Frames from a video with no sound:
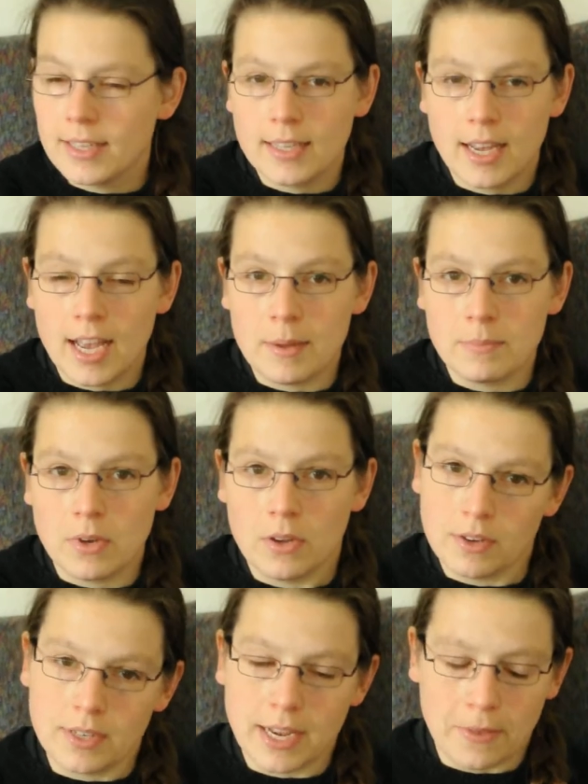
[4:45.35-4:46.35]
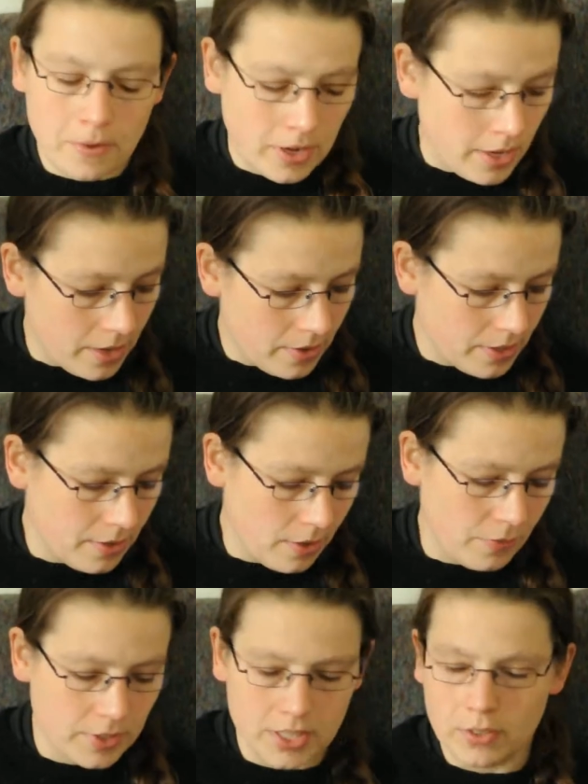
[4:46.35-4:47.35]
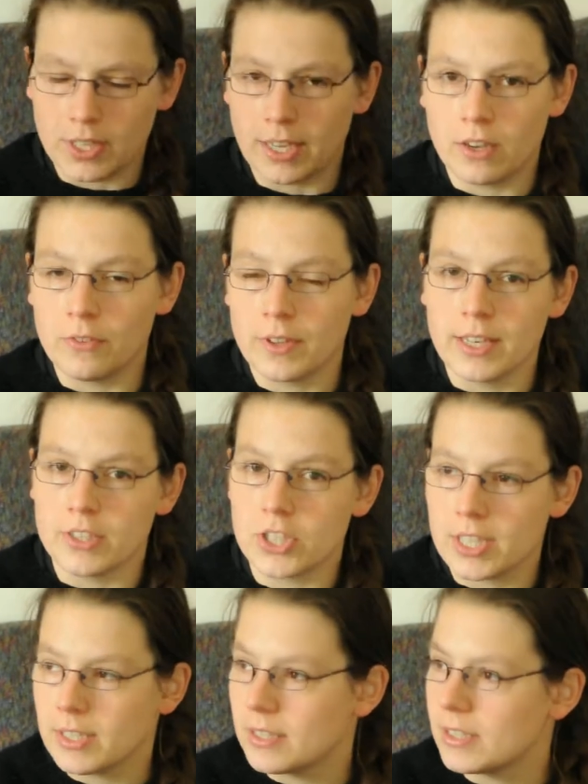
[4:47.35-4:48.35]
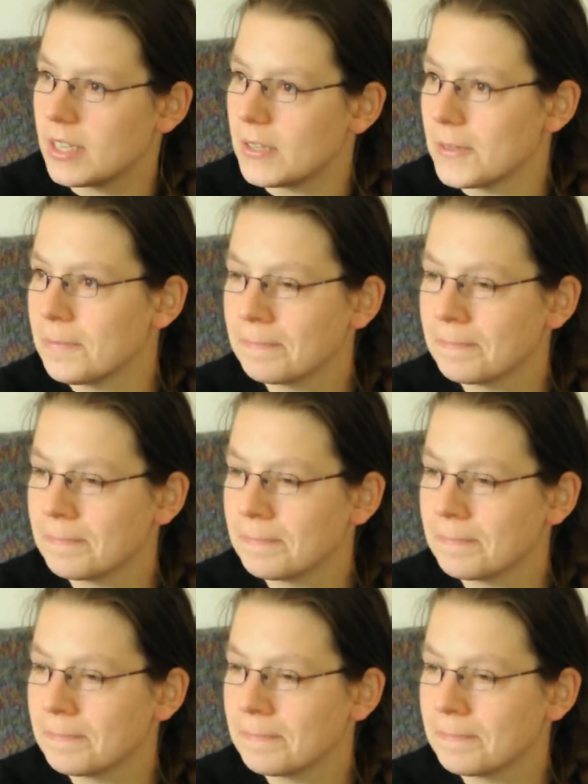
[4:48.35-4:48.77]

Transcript: I'm on day 3 of a new kick of allergies, so